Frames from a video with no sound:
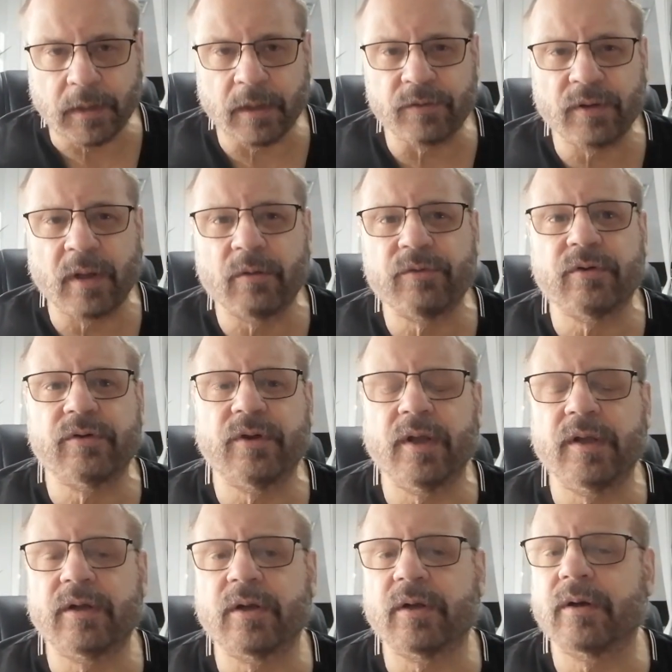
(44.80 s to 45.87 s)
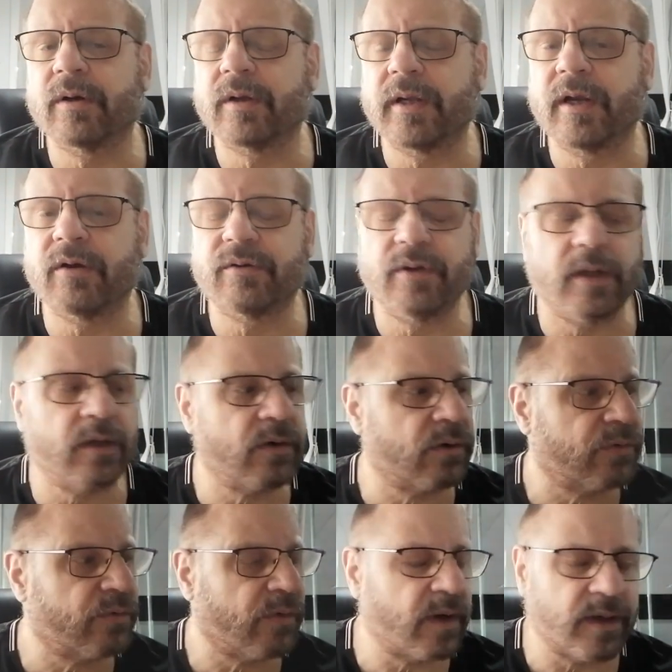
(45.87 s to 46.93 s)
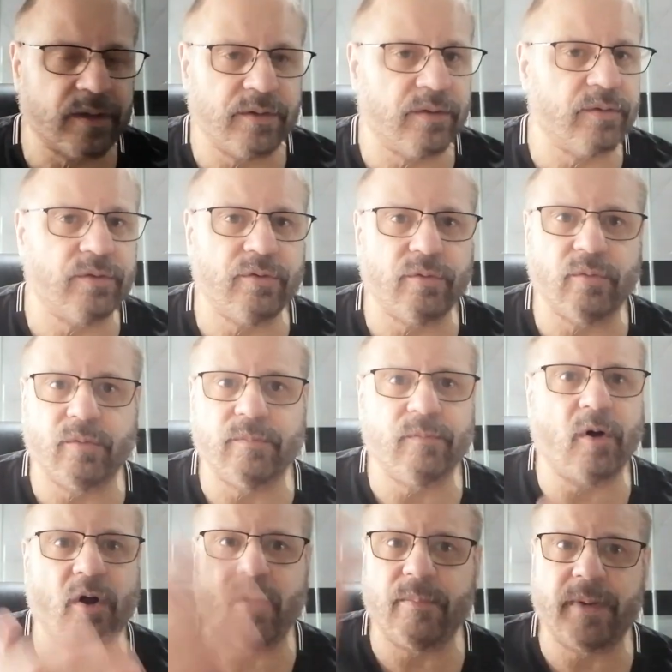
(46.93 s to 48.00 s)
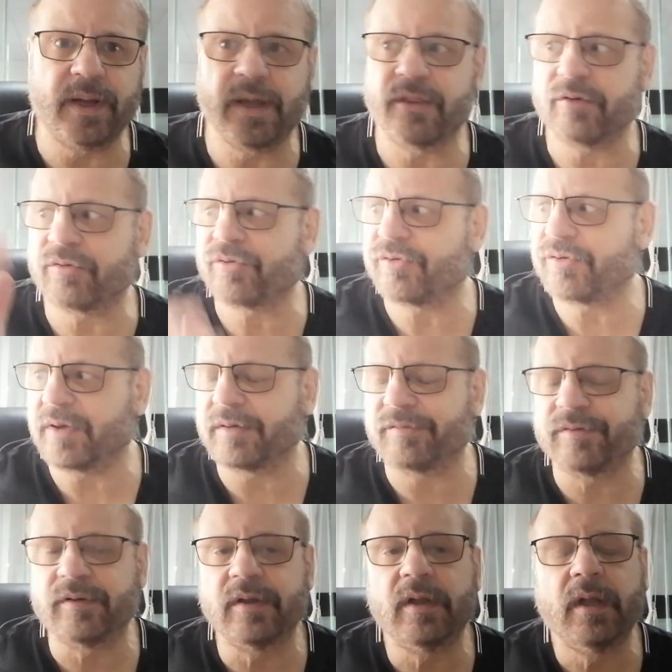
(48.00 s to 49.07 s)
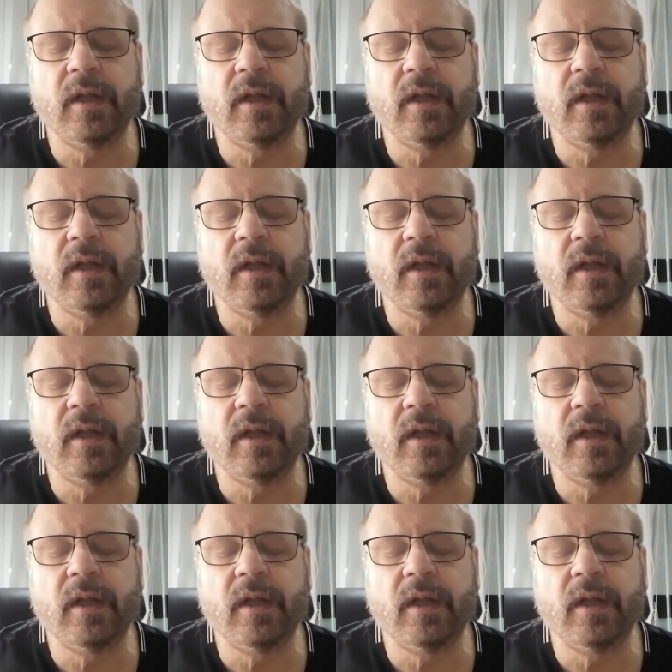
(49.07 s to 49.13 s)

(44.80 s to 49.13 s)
because I was her caretaker, trying to do all my other stuff.